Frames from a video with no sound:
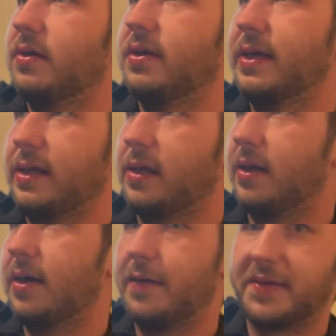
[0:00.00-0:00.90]
He
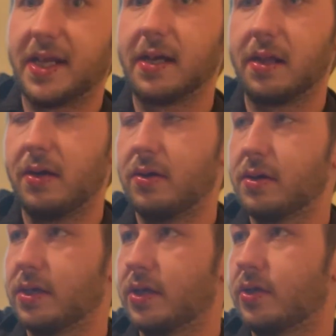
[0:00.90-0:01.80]
loves like
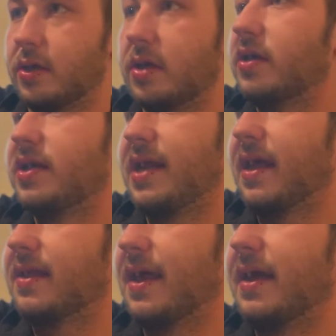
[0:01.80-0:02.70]
long
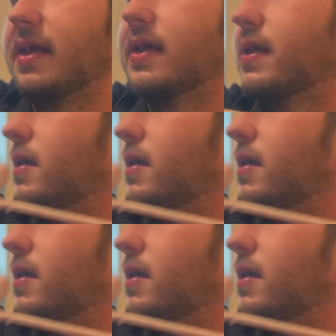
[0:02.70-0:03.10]
stick things.